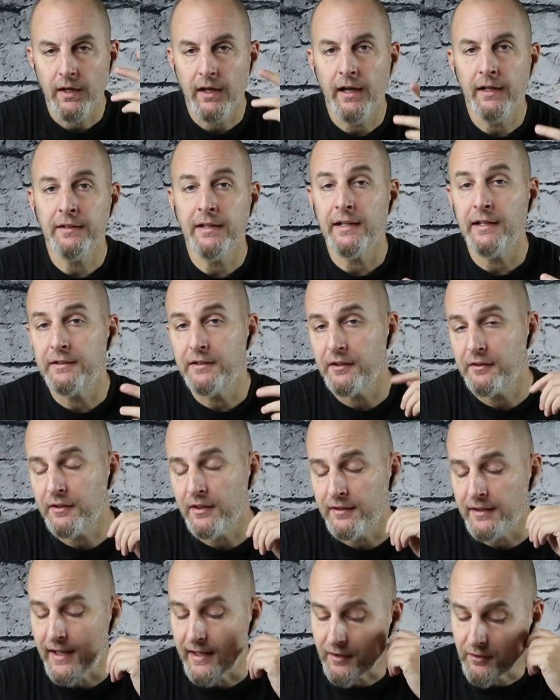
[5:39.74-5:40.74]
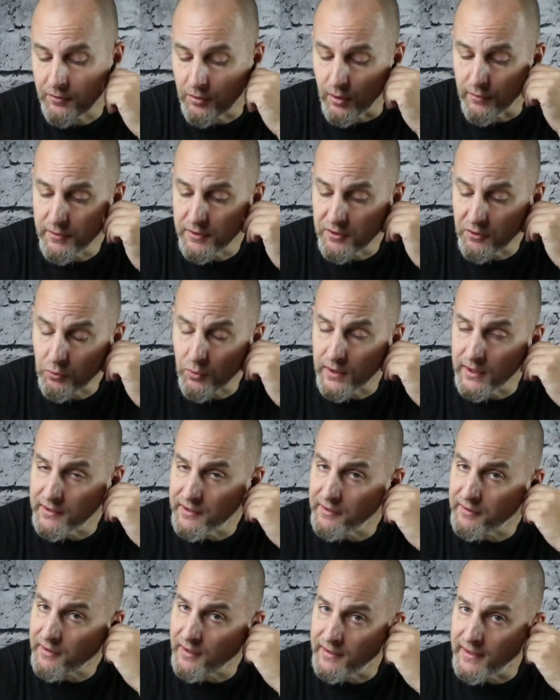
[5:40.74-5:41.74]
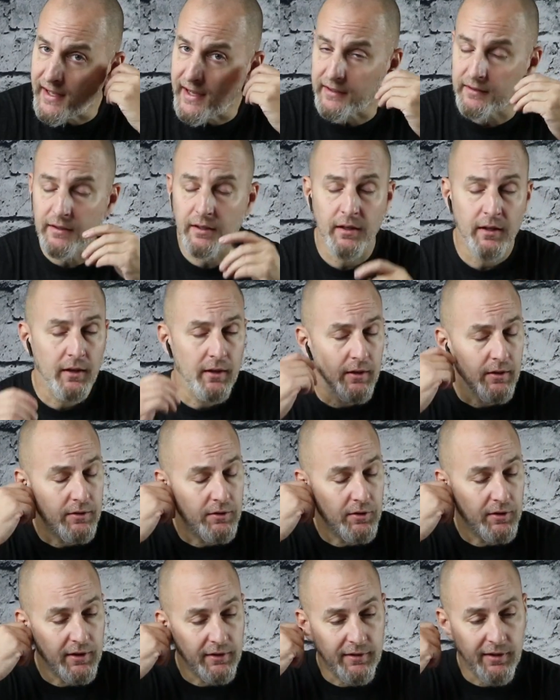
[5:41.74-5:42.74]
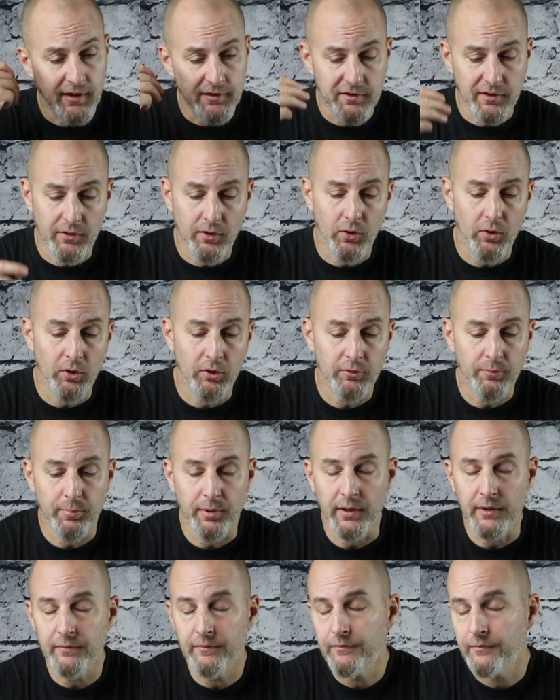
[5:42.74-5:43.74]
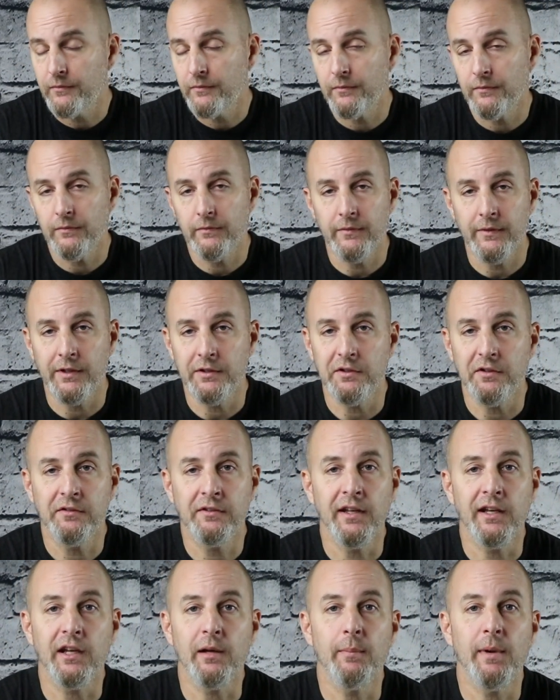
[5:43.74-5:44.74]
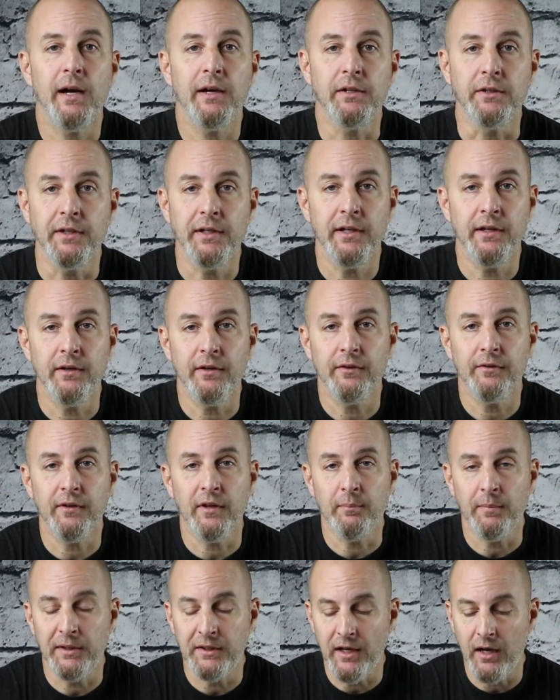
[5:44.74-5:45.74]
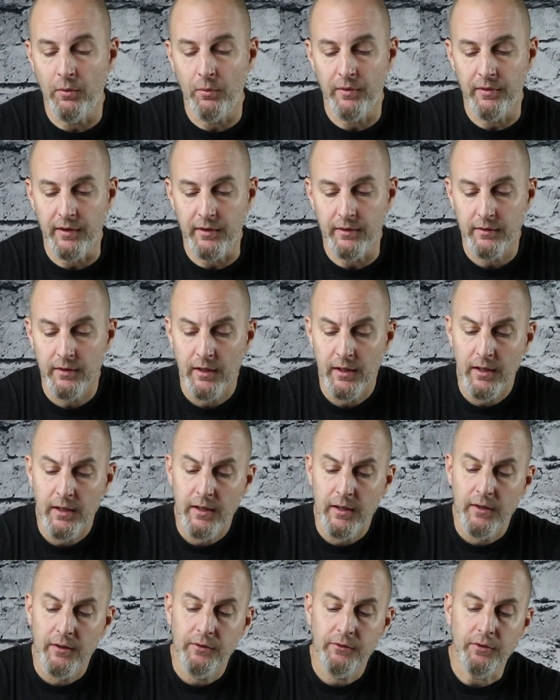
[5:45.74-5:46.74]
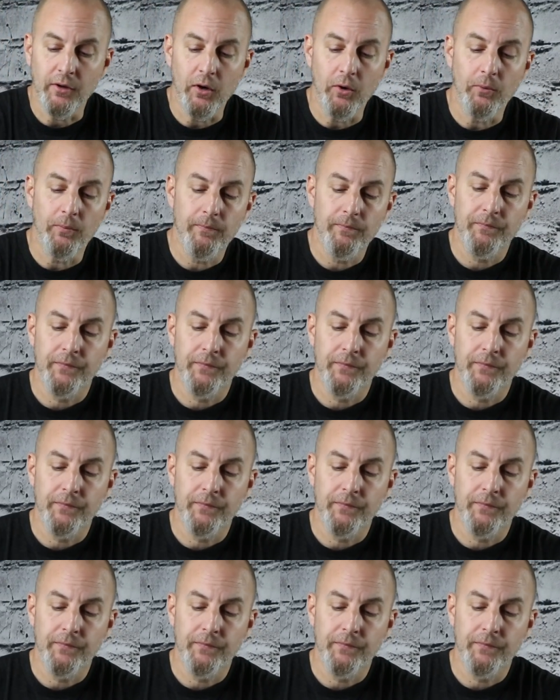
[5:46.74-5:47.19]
and then it disconnects. So if you just want to disconnect, you can touch and hold, but you can just take them out of your ears and be done with it. So